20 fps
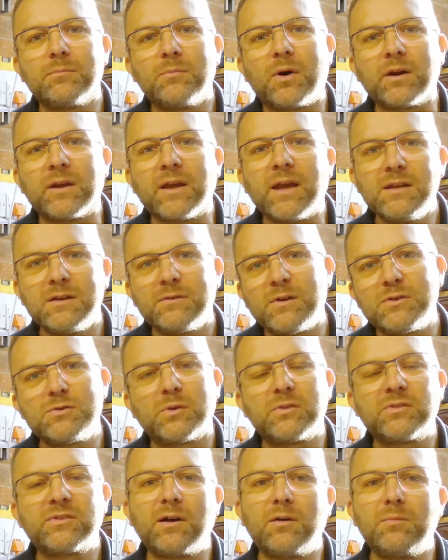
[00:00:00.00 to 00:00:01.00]
my
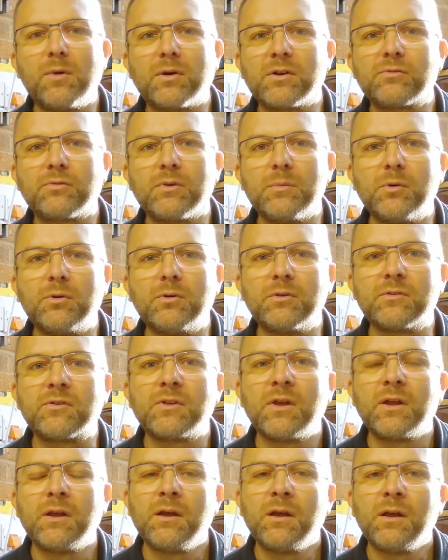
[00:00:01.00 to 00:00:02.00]
individual cell monitoring boards
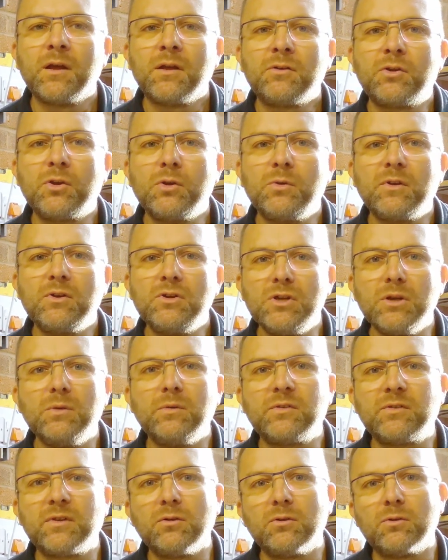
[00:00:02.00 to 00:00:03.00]
to the new
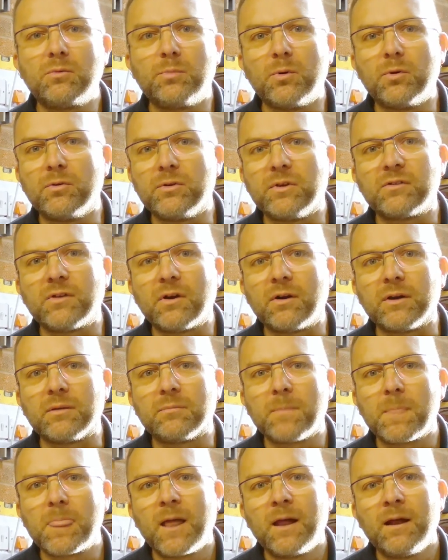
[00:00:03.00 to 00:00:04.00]
single board design,
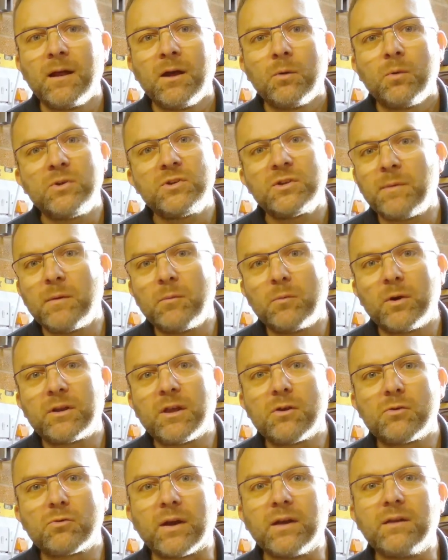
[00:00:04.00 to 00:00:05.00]
which has been
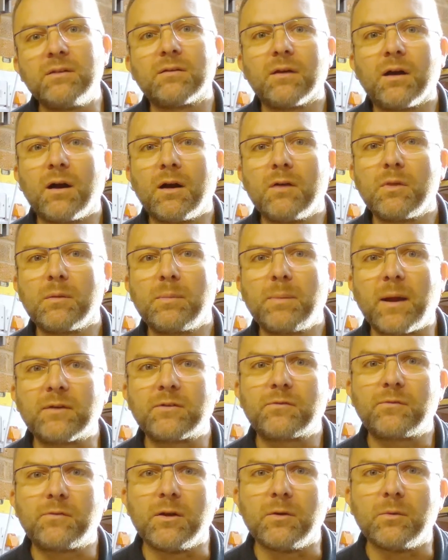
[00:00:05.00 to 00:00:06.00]
working great over the
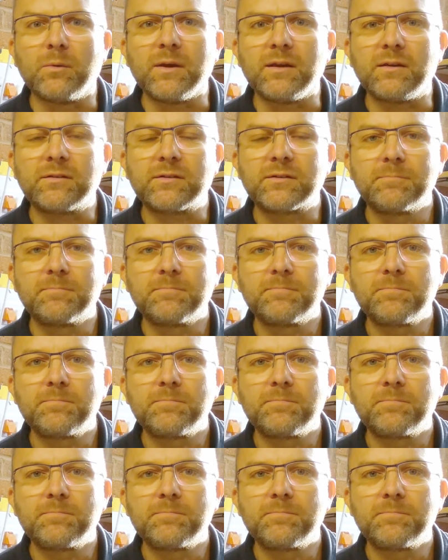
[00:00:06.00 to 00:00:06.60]
past few weeks.